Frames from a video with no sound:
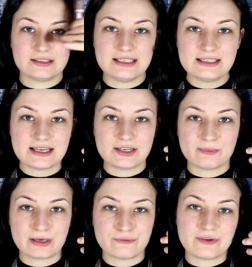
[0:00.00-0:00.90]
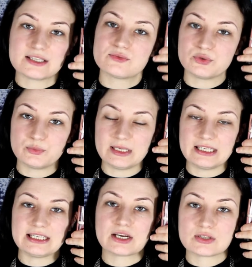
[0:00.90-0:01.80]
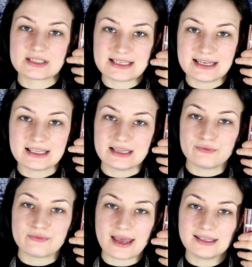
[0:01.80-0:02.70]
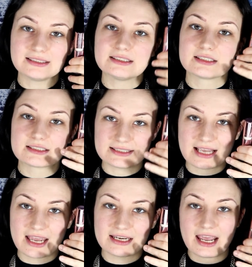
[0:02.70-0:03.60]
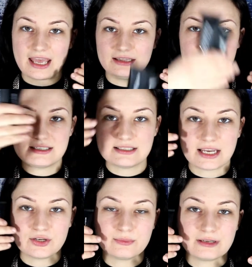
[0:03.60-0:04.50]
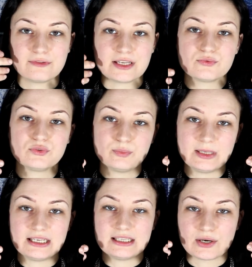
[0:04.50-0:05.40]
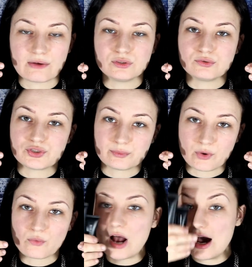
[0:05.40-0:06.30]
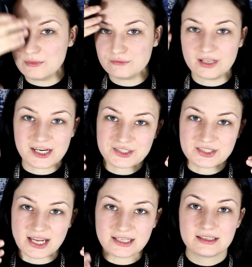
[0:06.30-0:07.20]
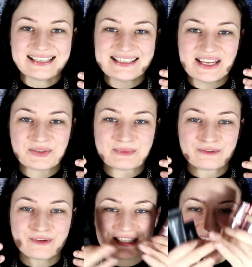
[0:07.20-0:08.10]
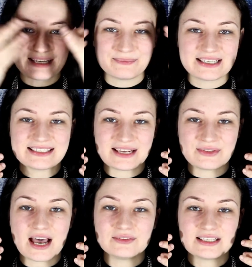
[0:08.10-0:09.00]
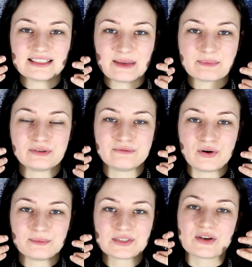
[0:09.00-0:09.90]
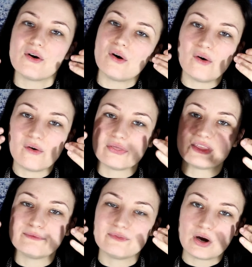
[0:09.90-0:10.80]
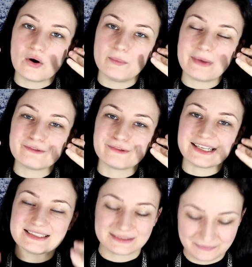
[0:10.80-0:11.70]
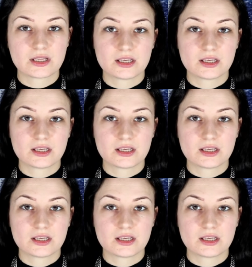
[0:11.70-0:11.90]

This side of my face would be the Conceal and Define side and this side of my face would be the Revolution Pro Camouflage side. Let's see on my face side by side how does they perform on my face.